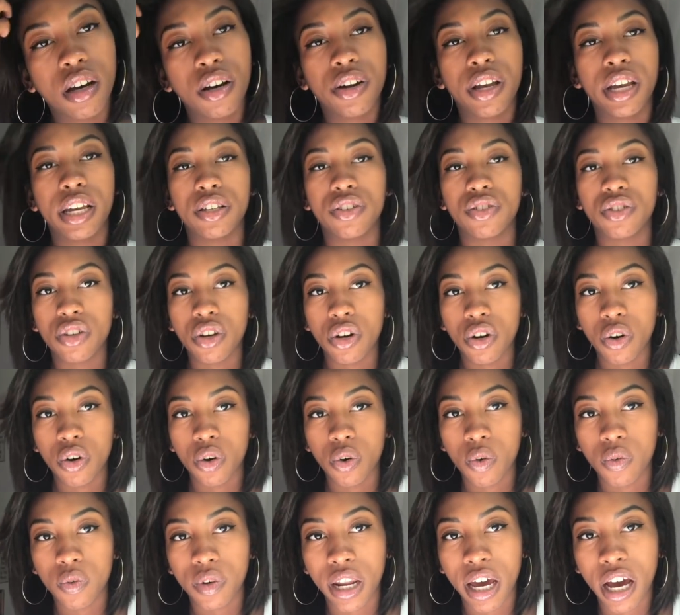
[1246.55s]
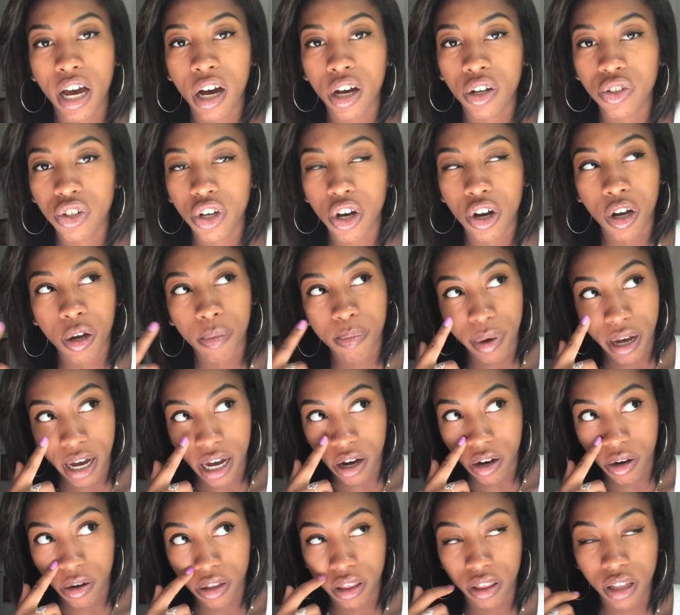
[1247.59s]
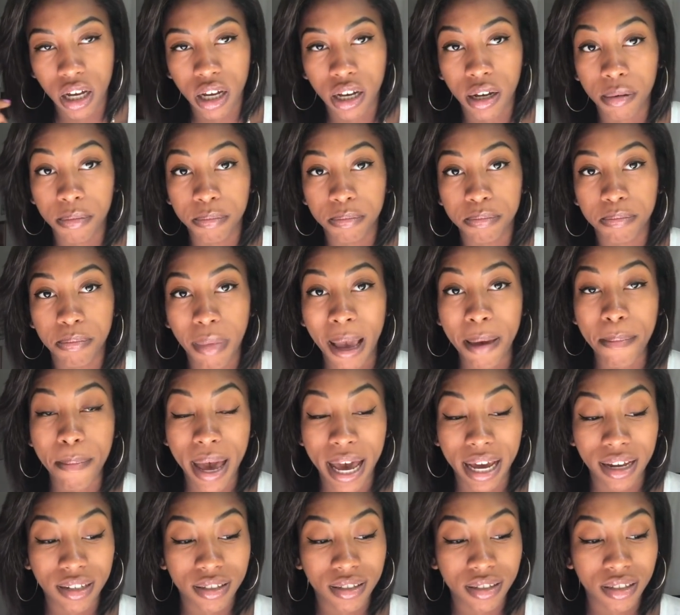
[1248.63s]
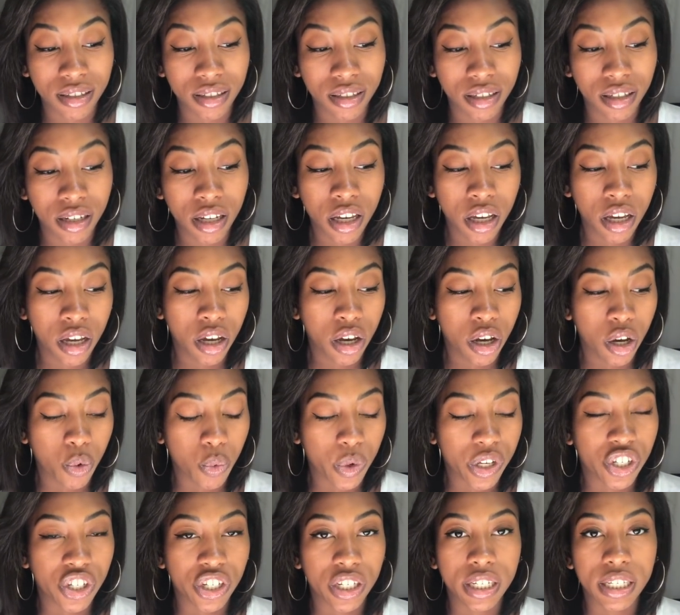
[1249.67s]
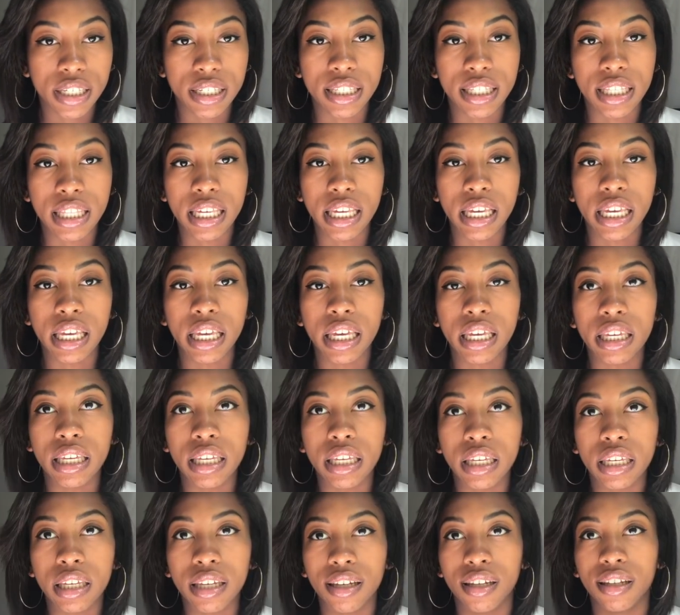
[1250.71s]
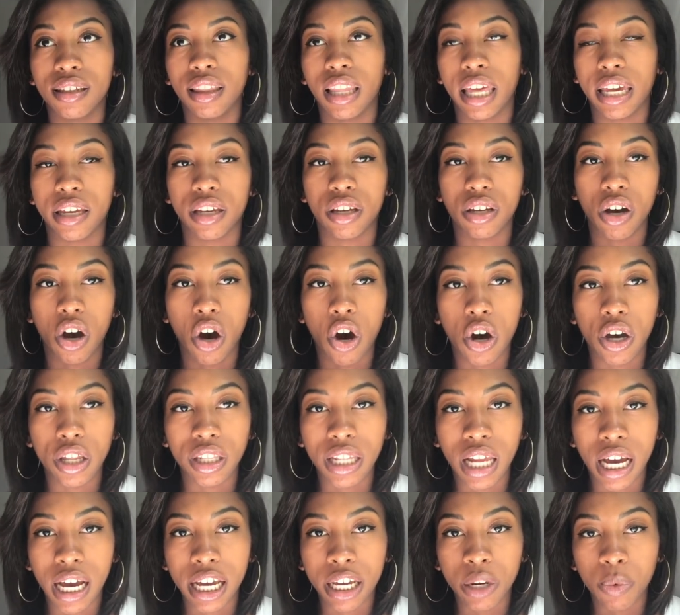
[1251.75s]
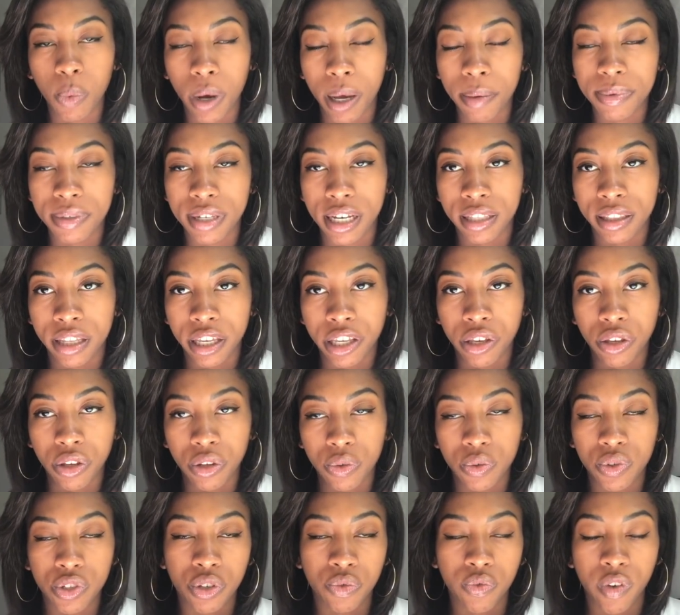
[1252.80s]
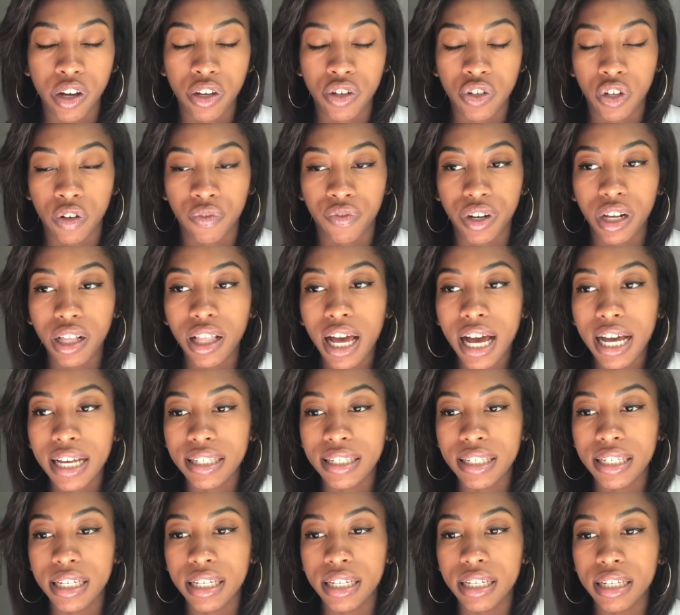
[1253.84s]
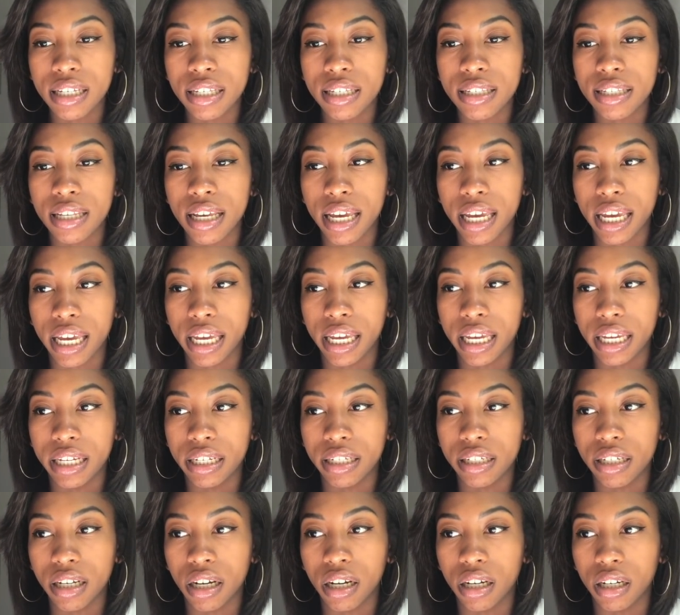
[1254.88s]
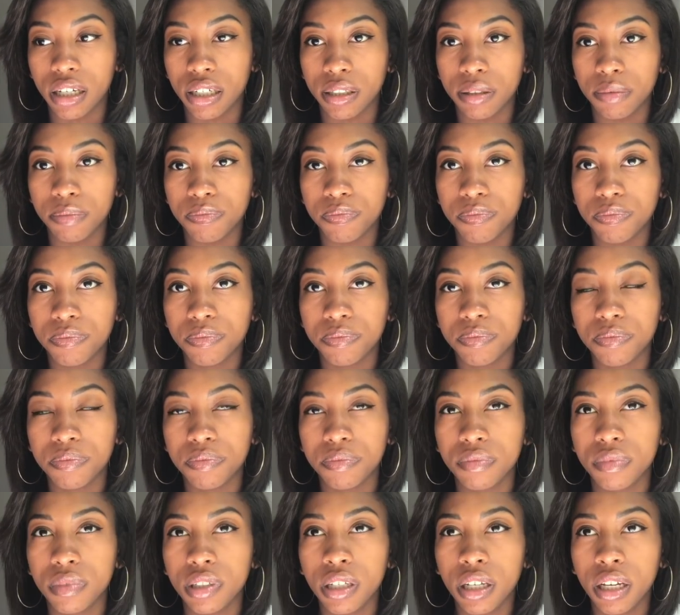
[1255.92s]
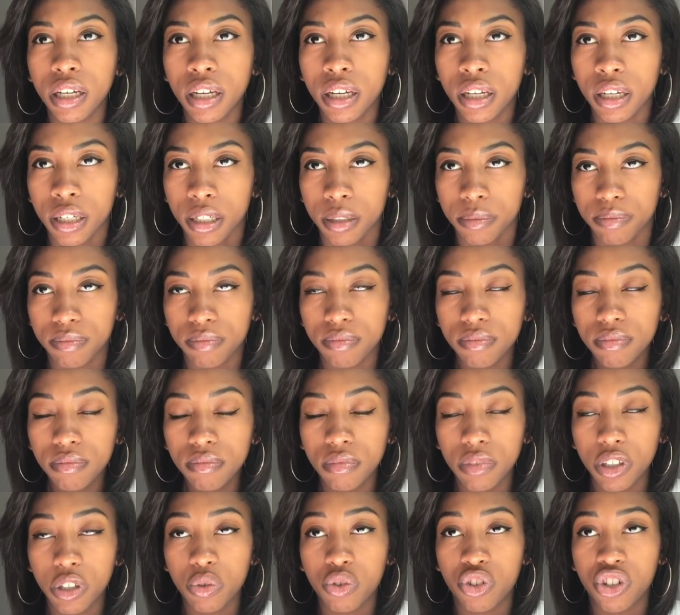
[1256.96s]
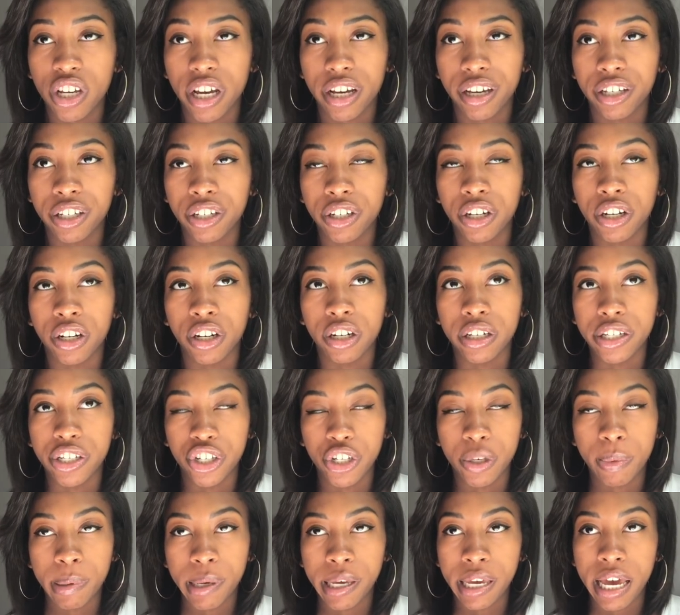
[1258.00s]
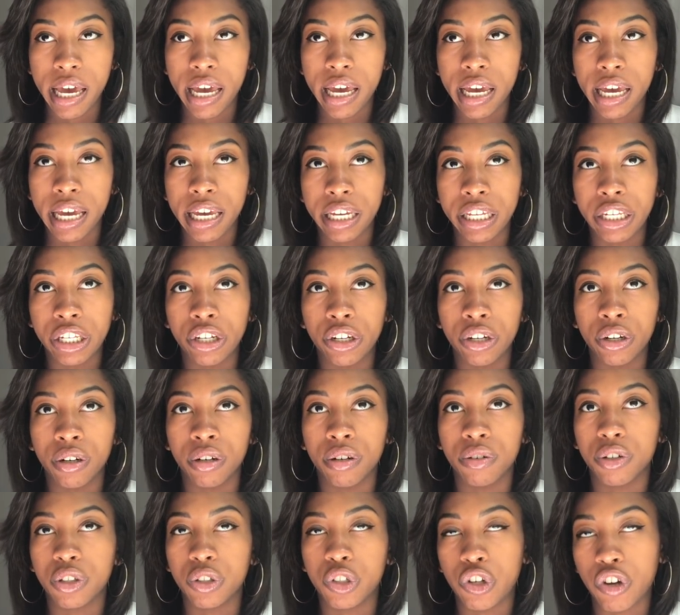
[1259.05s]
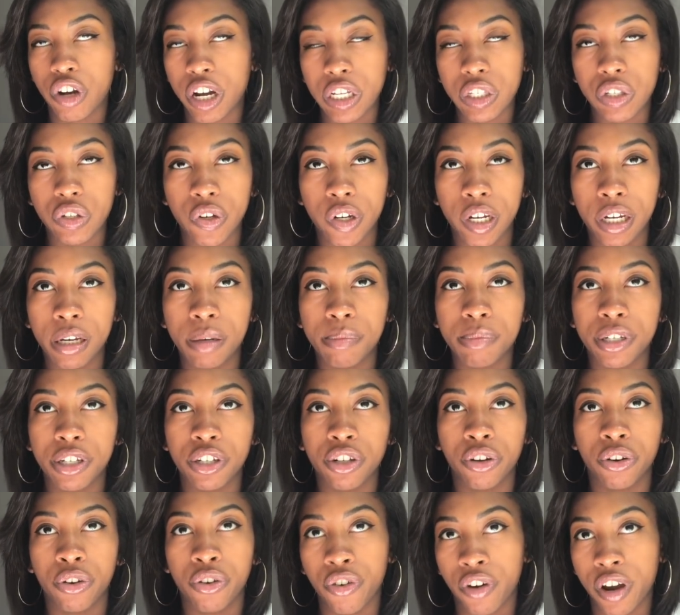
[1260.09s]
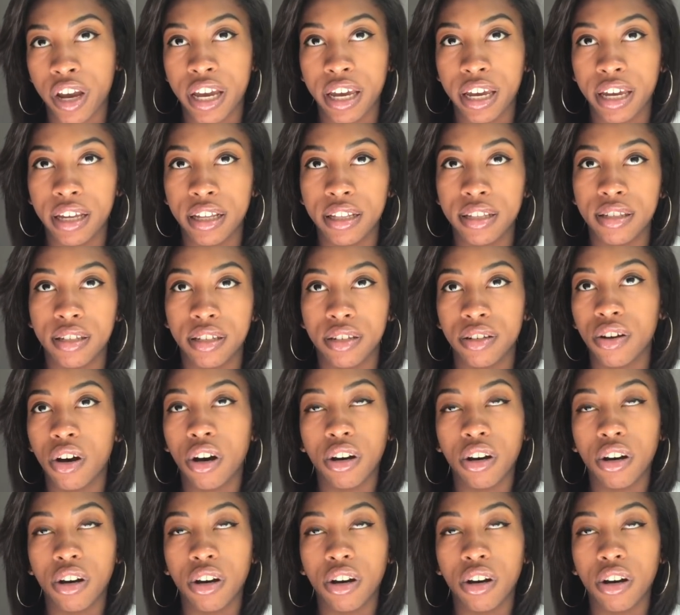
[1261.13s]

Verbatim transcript: Okay, so now I'll talk about um, my Madison, which is the like online website that you use to register for classes and um, you check your GPA and your transcript and your grades and